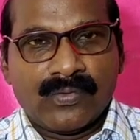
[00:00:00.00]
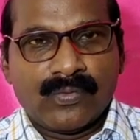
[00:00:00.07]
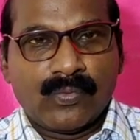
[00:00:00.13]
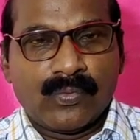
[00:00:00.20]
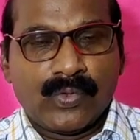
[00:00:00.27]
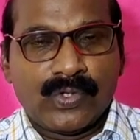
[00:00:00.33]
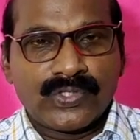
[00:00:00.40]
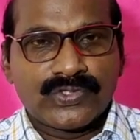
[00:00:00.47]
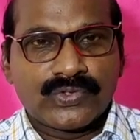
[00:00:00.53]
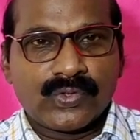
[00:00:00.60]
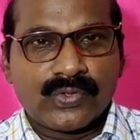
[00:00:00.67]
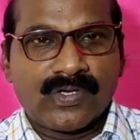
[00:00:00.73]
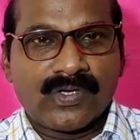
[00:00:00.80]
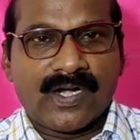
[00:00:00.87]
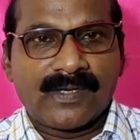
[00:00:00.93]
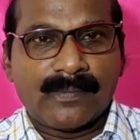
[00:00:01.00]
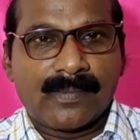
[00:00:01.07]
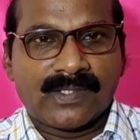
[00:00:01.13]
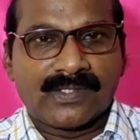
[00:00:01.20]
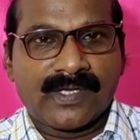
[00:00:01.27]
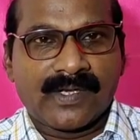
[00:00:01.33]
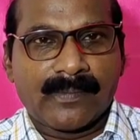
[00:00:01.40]
we should not
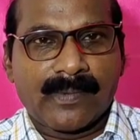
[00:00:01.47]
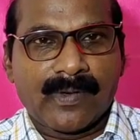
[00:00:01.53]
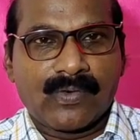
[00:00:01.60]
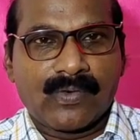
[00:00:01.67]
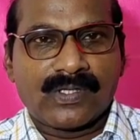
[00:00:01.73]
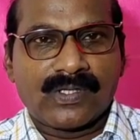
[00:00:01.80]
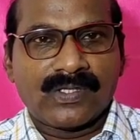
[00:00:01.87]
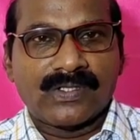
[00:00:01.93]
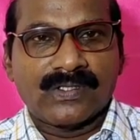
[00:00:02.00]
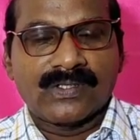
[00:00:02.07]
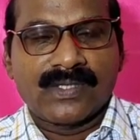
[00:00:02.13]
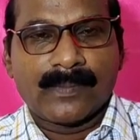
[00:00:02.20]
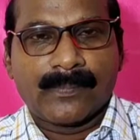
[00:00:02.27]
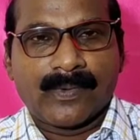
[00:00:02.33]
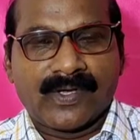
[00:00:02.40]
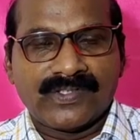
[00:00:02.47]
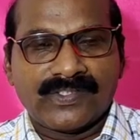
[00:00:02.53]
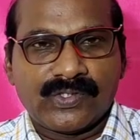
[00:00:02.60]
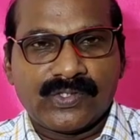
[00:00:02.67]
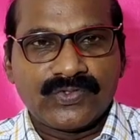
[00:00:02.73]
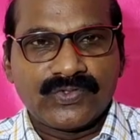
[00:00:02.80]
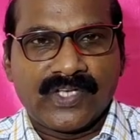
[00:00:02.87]
bother about the
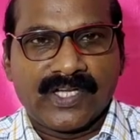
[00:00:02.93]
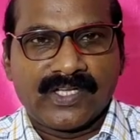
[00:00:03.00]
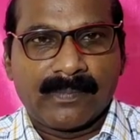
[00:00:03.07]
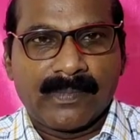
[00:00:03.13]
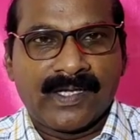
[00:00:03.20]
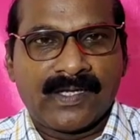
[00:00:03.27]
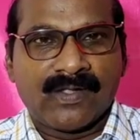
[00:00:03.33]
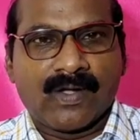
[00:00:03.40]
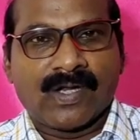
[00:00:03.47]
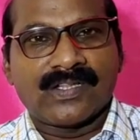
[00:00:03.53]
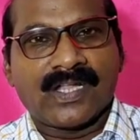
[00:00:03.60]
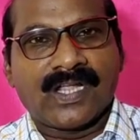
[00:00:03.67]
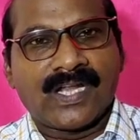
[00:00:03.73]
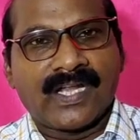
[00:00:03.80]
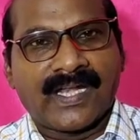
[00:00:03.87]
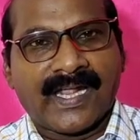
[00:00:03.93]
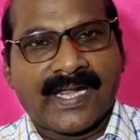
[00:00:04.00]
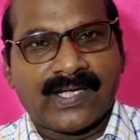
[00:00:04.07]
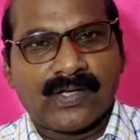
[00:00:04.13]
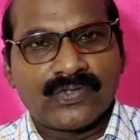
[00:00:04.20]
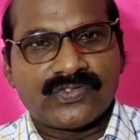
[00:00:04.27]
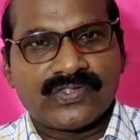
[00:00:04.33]
positive statement or the
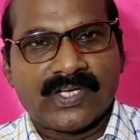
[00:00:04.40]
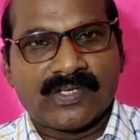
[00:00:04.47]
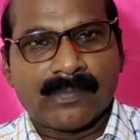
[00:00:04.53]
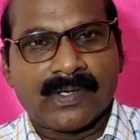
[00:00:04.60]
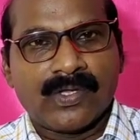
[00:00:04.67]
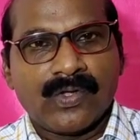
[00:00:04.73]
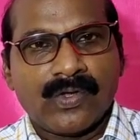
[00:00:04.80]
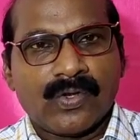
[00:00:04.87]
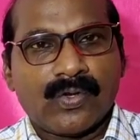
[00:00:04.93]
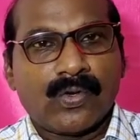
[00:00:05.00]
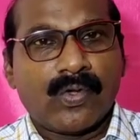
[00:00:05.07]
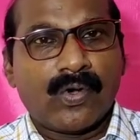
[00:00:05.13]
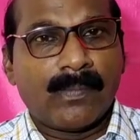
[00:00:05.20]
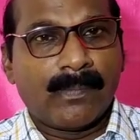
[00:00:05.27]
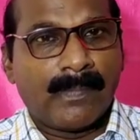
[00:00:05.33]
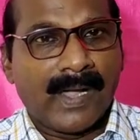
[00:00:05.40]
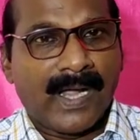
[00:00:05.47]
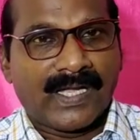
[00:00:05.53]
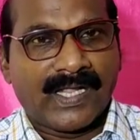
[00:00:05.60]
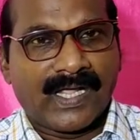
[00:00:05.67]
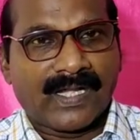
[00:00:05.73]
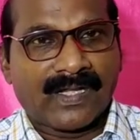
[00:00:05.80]
negative statement. No
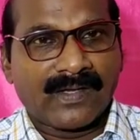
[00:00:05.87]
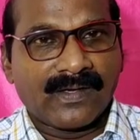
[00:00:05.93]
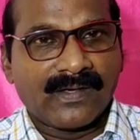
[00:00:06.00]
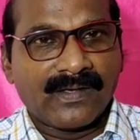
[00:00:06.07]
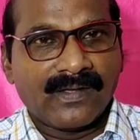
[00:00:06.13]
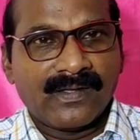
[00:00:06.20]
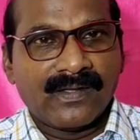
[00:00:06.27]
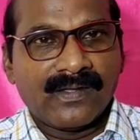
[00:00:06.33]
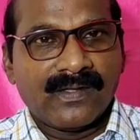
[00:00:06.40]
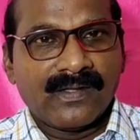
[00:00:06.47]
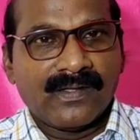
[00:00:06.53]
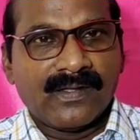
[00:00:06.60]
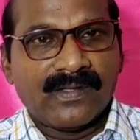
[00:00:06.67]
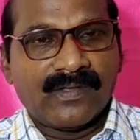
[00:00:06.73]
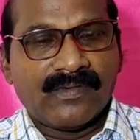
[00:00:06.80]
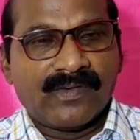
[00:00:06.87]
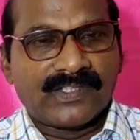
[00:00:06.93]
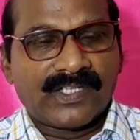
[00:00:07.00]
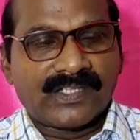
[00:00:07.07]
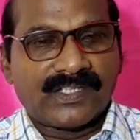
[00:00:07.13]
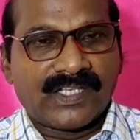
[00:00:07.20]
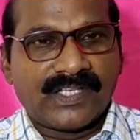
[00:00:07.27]
matter
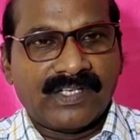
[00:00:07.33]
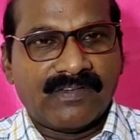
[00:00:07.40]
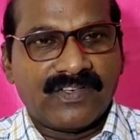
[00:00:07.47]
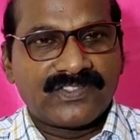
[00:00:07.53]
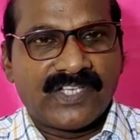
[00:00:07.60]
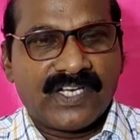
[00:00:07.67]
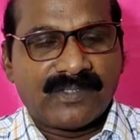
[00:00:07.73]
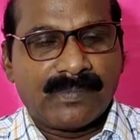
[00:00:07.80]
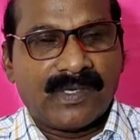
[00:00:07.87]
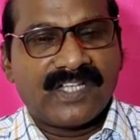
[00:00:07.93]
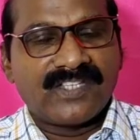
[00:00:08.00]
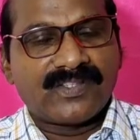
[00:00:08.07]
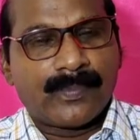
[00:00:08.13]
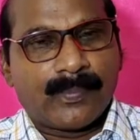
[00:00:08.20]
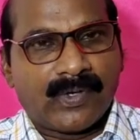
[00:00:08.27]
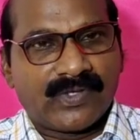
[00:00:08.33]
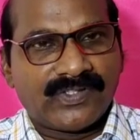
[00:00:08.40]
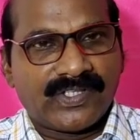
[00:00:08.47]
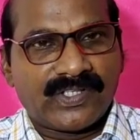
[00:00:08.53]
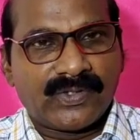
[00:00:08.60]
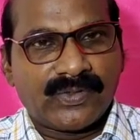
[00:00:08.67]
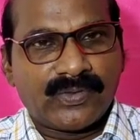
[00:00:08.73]
whether the given statement is a
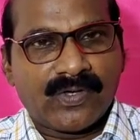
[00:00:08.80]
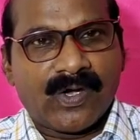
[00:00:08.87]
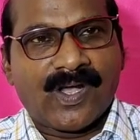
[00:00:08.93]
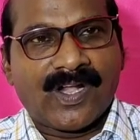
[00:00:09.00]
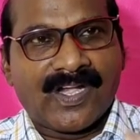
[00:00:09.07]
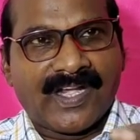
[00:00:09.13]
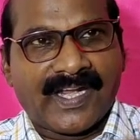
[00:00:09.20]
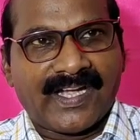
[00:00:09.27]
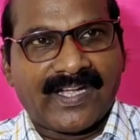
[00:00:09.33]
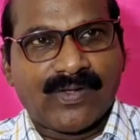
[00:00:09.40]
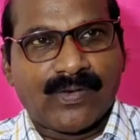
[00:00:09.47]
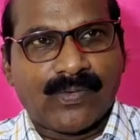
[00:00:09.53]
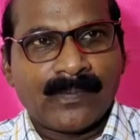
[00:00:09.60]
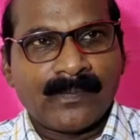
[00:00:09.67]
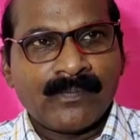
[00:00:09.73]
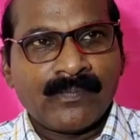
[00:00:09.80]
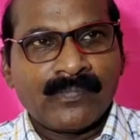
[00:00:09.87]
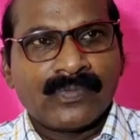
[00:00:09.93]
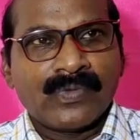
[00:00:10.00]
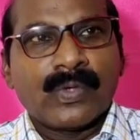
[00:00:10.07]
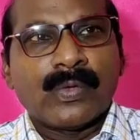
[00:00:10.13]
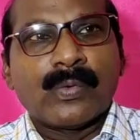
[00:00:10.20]
positive or negative,
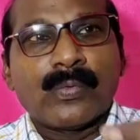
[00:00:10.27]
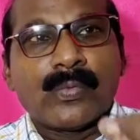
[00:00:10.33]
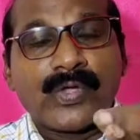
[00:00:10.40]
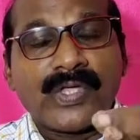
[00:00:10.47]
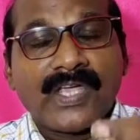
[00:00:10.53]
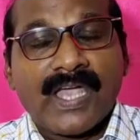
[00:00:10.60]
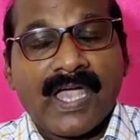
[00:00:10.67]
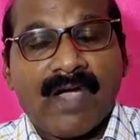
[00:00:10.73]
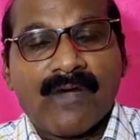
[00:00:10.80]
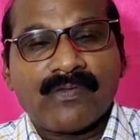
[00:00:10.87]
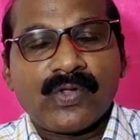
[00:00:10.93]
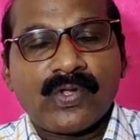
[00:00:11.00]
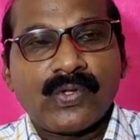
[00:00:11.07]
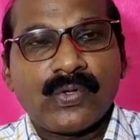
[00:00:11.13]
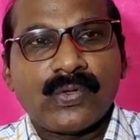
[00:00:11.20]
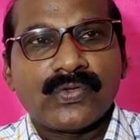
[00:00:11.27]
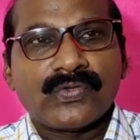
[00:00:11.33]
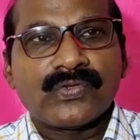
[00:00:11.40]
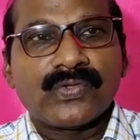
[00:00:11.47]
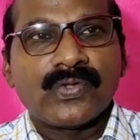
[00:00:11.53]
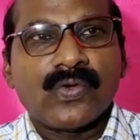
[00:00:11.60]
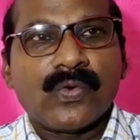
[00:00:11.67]
we have to
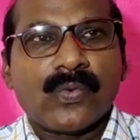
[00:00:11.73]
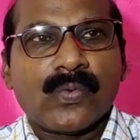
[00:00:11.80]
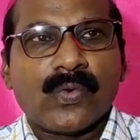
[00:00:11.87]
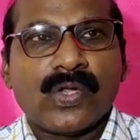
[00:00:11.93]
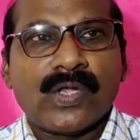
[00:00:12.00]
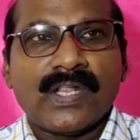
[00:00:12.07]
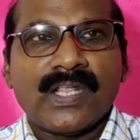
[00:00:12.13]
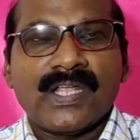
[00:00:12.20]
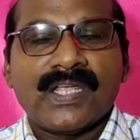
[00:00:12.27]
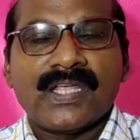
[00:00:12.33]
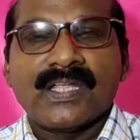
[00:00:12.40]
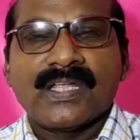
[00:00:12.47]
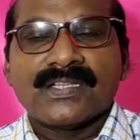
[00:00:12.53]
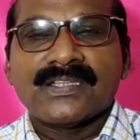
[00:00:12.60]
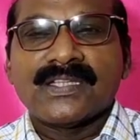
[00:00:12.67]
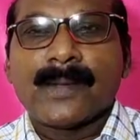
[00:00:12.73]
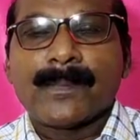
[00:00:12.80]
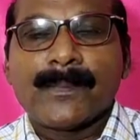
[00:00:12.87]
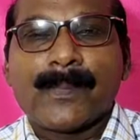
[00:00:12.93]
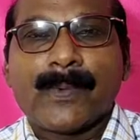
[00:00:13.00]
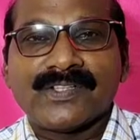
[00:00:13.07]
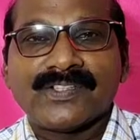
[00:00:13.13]
use only
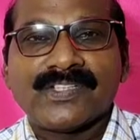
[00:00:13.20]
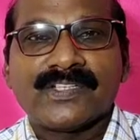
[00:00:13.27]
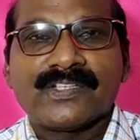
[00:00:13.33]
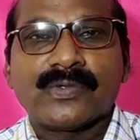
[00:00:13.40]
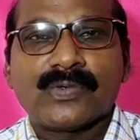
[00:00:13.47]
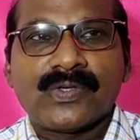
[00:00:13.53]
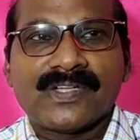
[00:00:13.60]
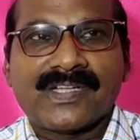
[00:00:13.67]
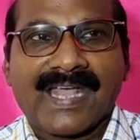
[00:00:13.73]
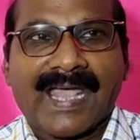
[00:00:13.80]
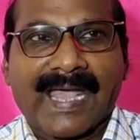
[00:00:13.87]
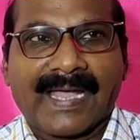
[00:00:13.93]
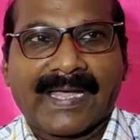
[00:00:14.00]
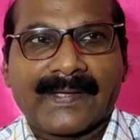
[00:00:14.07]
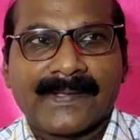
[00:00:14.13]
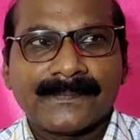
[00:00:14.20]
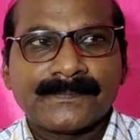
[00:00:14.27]
the positive tag.